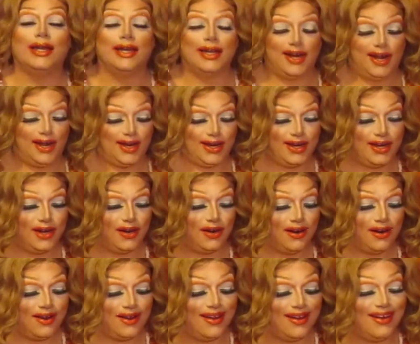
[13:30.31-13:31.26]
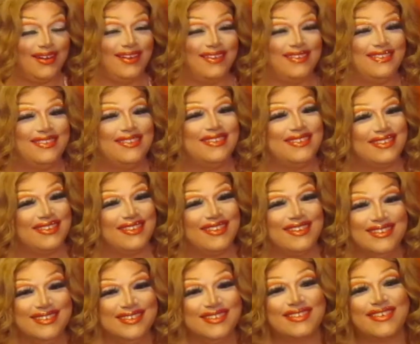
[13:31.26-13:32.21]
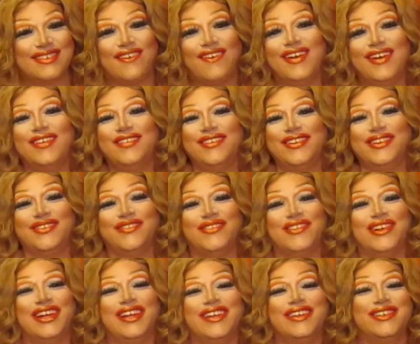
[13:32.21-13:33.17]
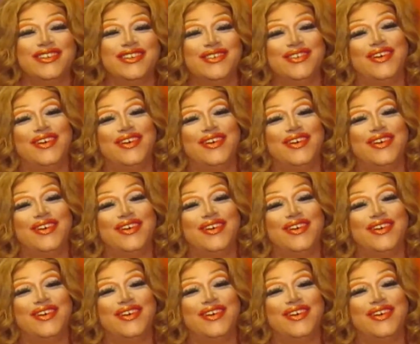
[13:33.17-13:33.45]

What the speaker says: it, honey. Sorry to read you,